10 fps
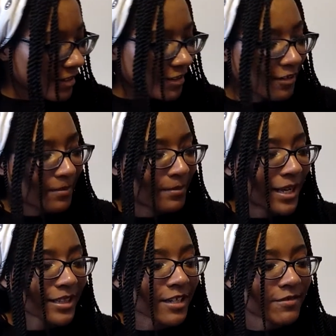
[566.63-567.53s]

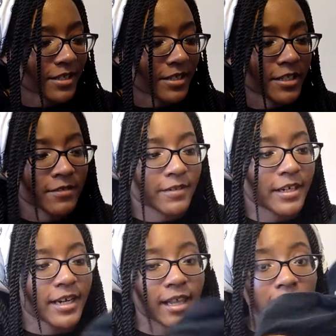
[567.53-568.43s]
I love this. It's
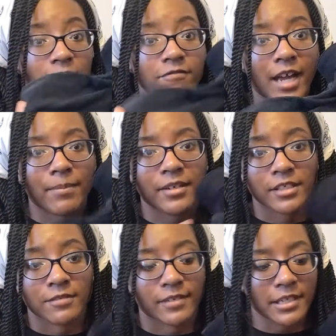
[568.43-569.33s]
very, I like the
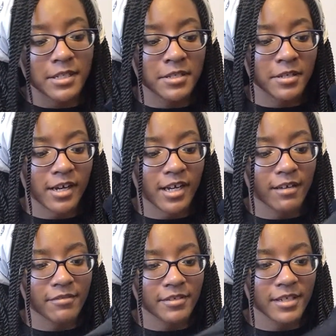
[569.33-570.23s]
fabric. It's very
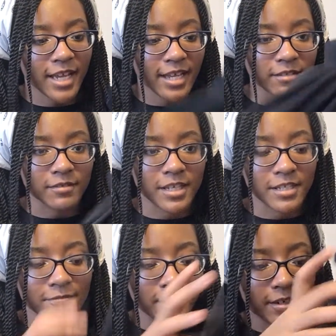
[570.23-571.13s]
soft, and
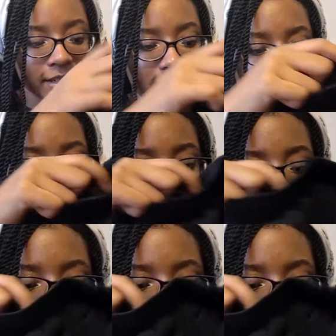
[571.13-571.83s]
it's very, like,